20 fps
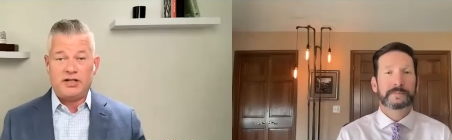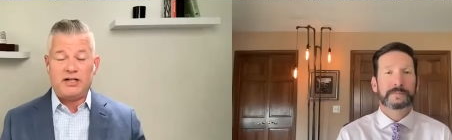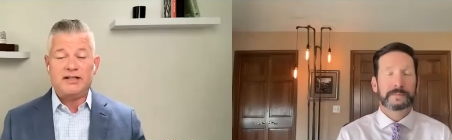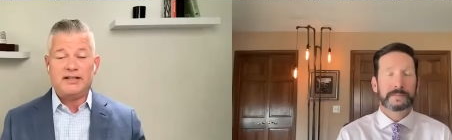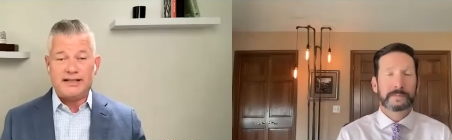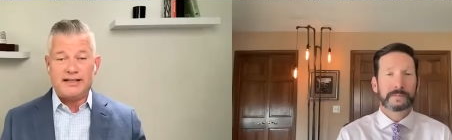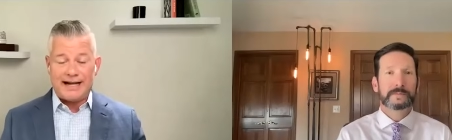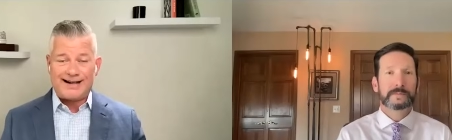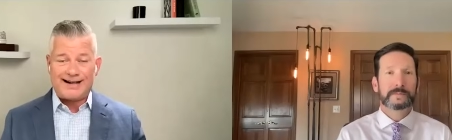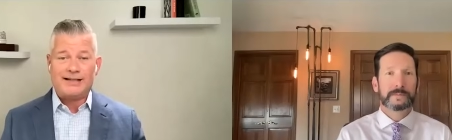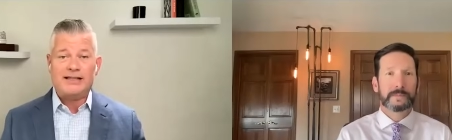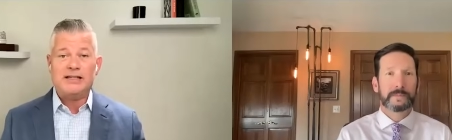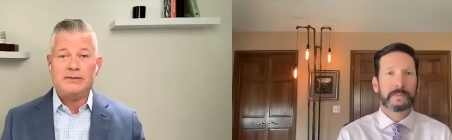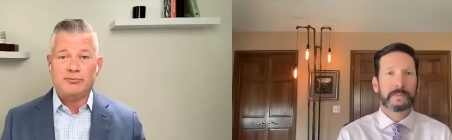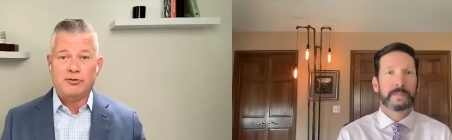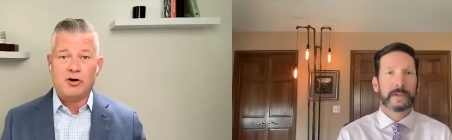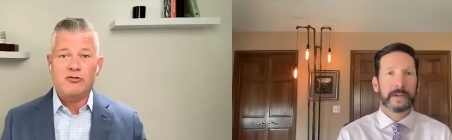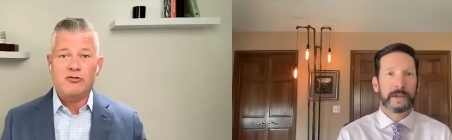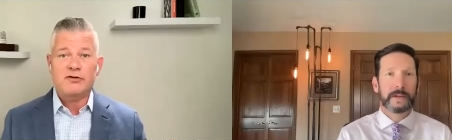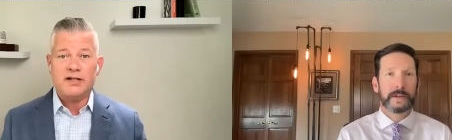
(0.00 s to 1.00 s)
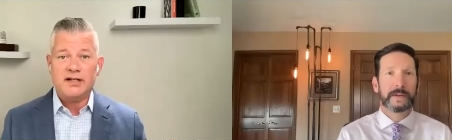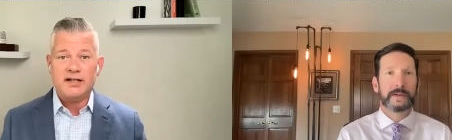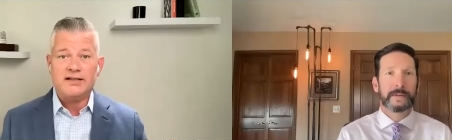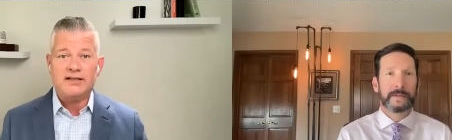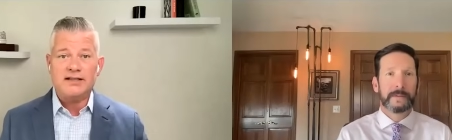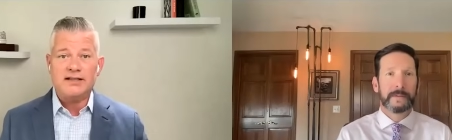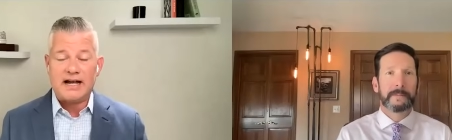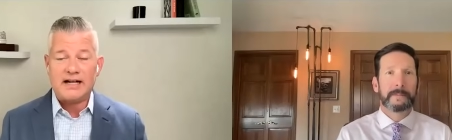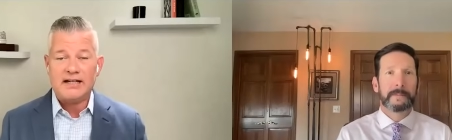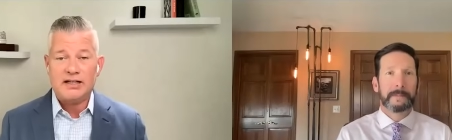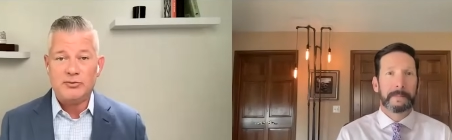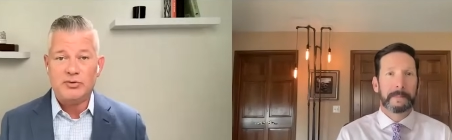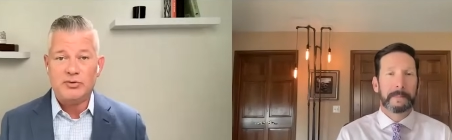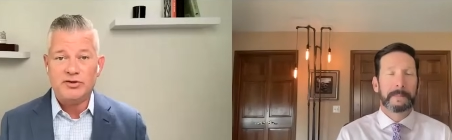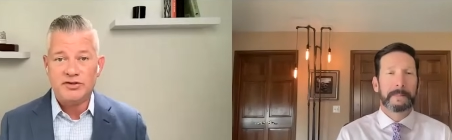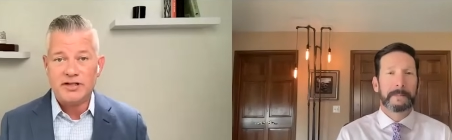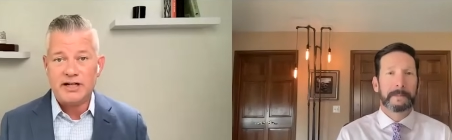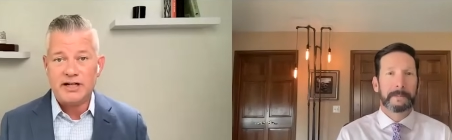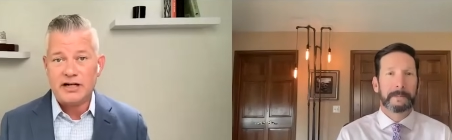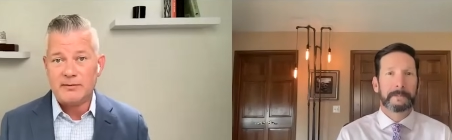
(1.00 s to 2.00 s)
Speaker 1: that yeah he broke in yeah he
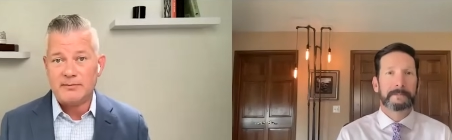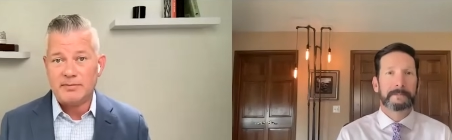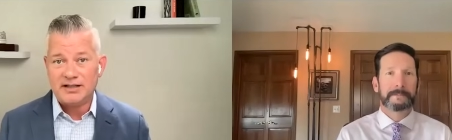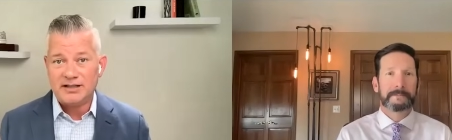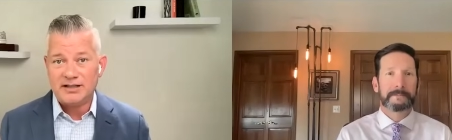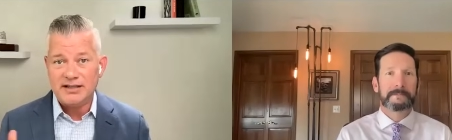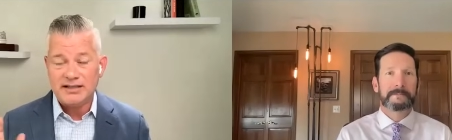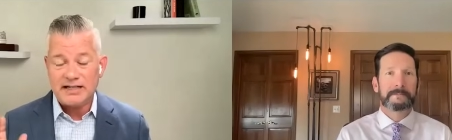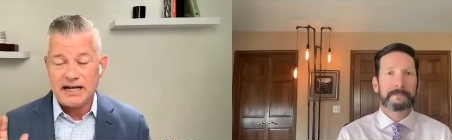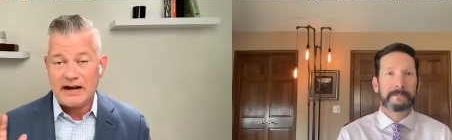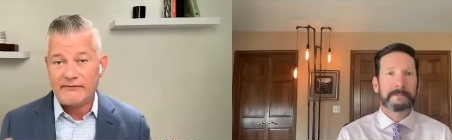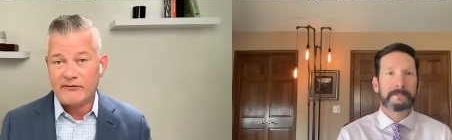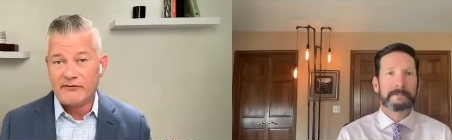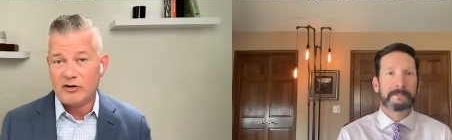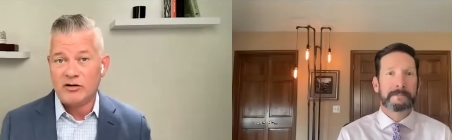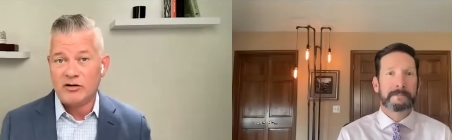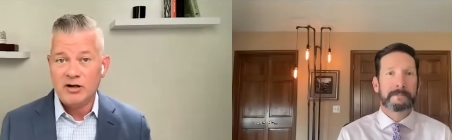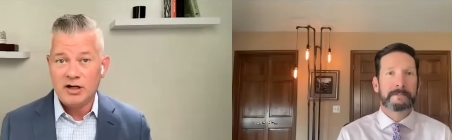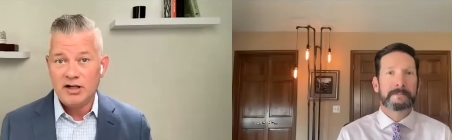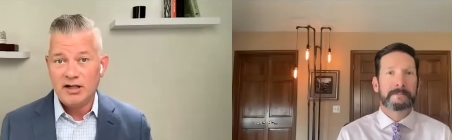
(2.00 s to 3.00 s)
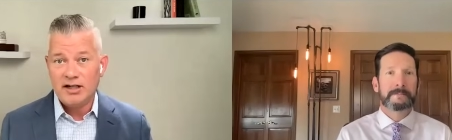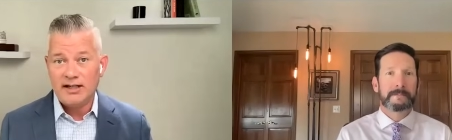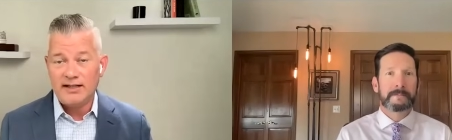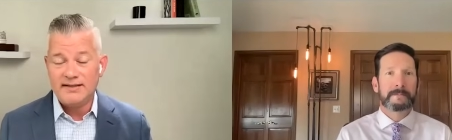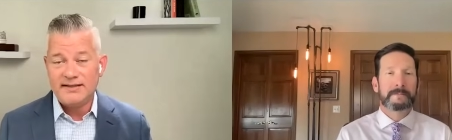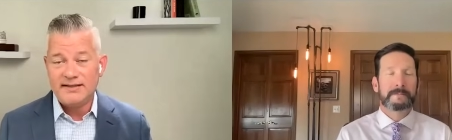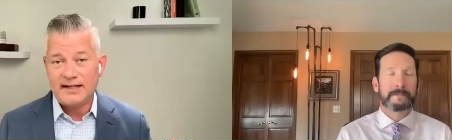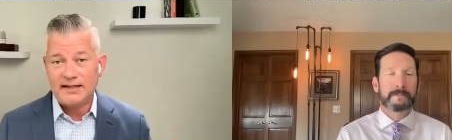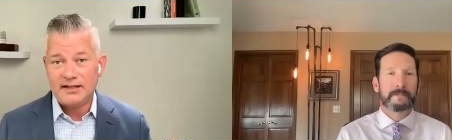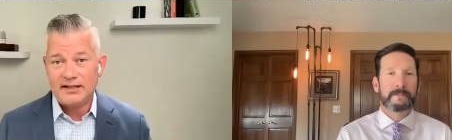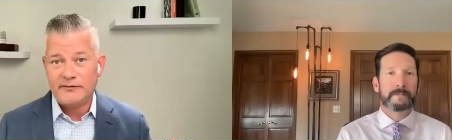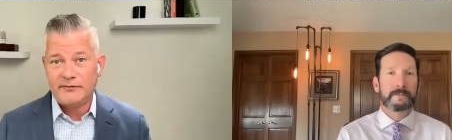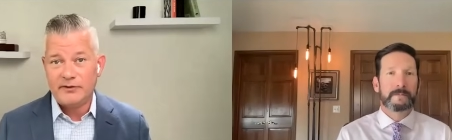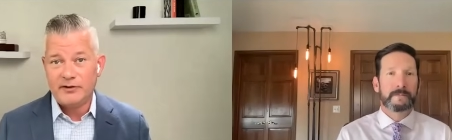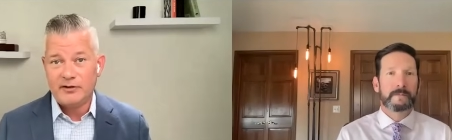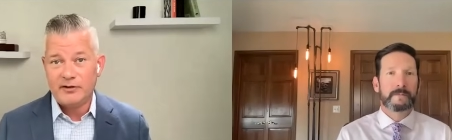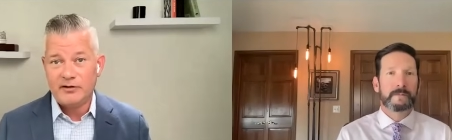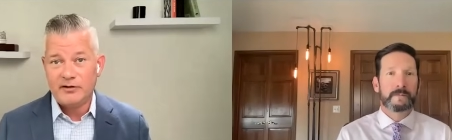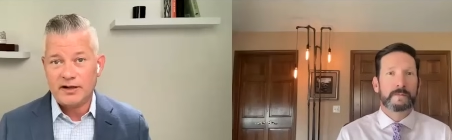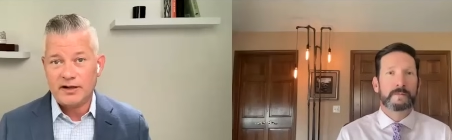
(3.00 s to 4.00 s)
was there but he never intended
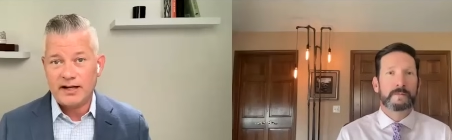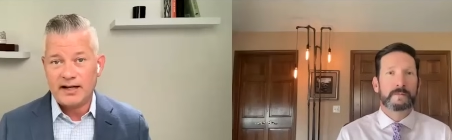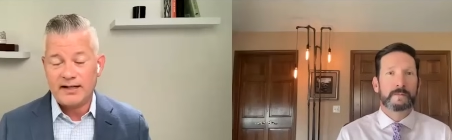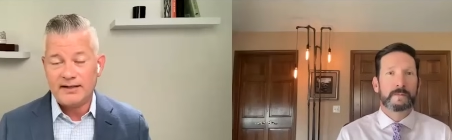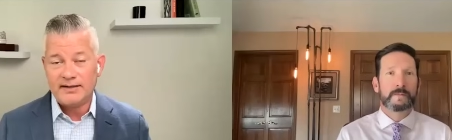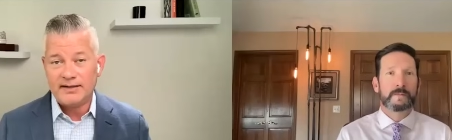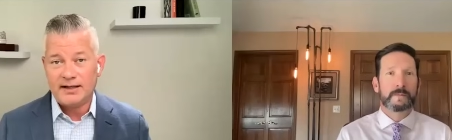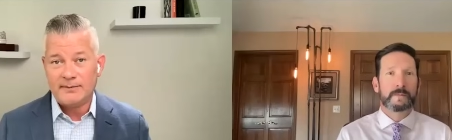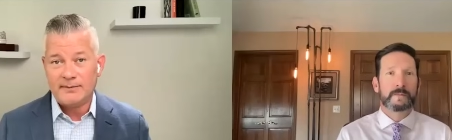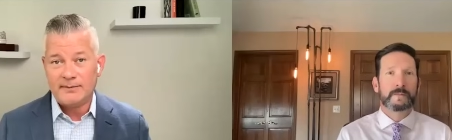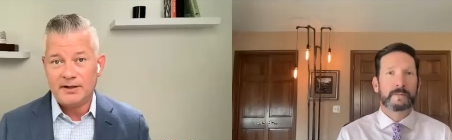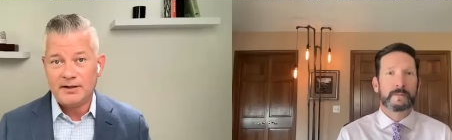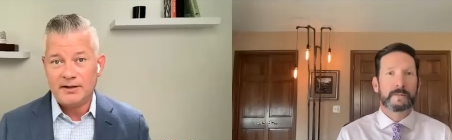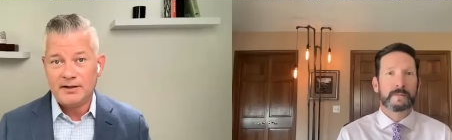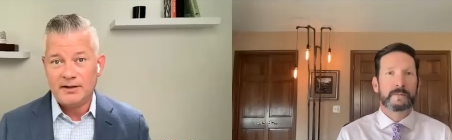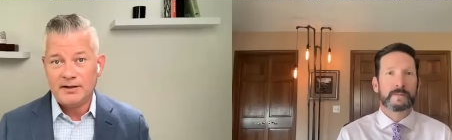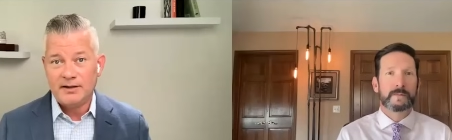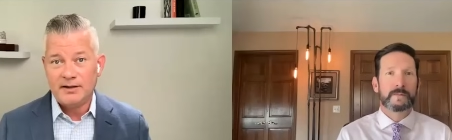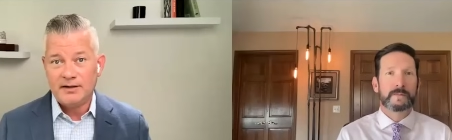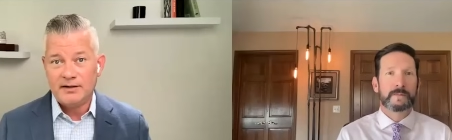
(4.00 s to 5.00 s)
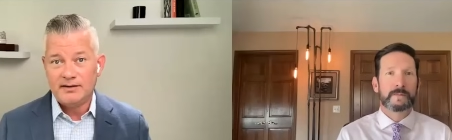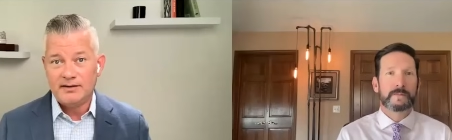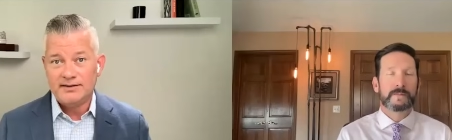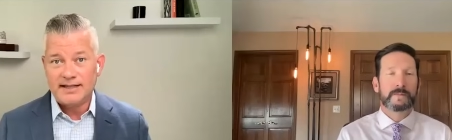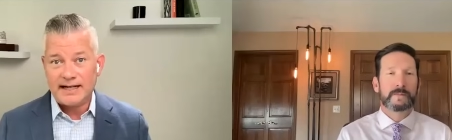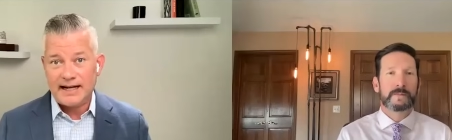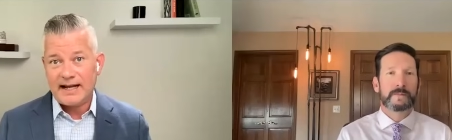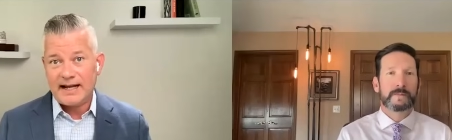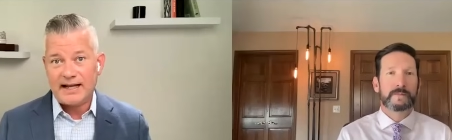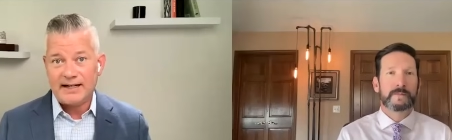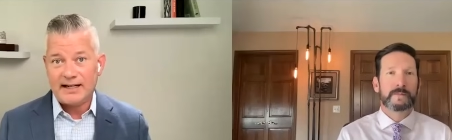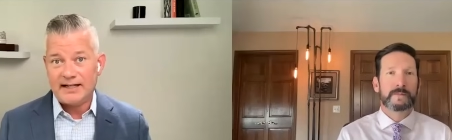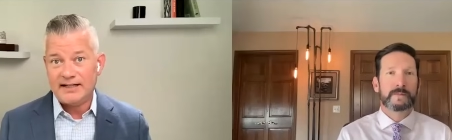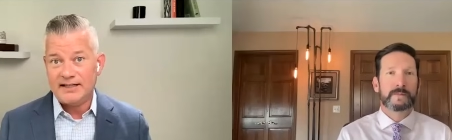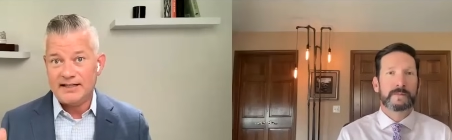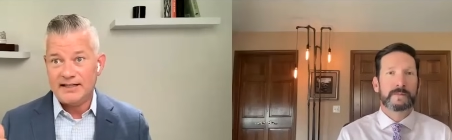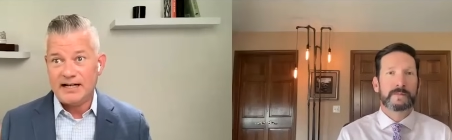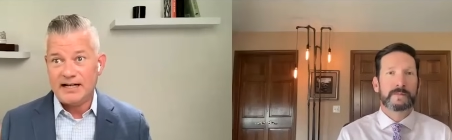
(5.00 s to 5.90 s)
for her to end up dead and he